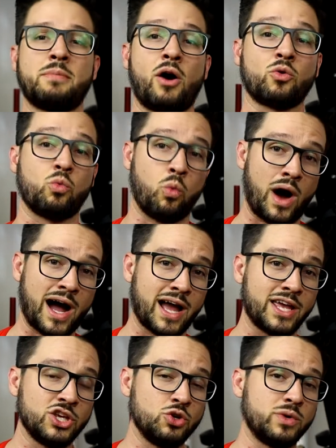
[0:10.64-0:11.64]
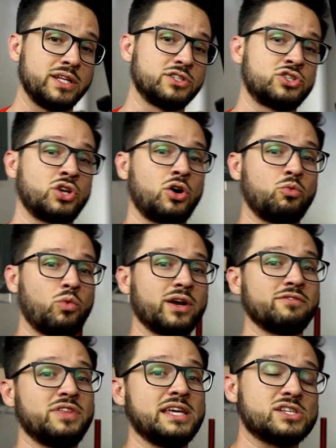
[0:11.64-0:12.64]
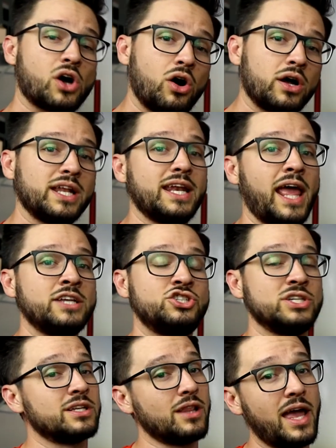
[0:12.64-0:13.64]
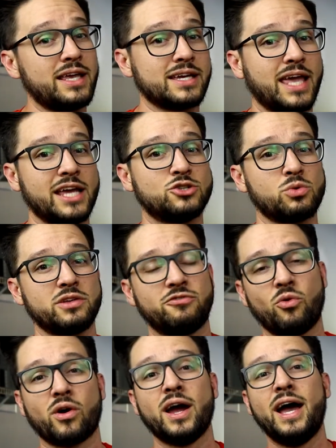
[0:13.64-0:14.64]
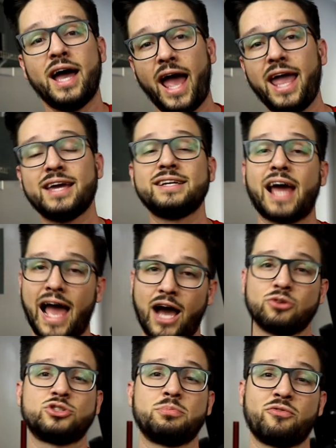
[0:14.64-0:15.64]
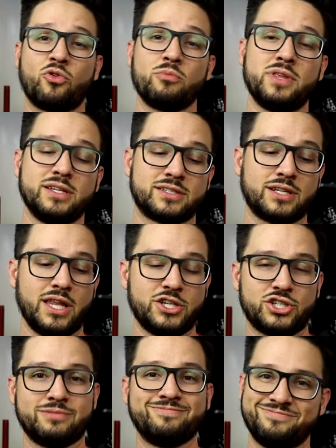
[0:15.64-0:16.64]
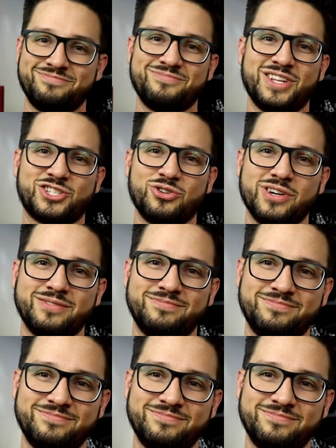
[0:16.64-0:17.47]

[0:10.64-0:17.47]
about why you would install one of these on an engine like a K24 and how to perform the installation. Let's do it.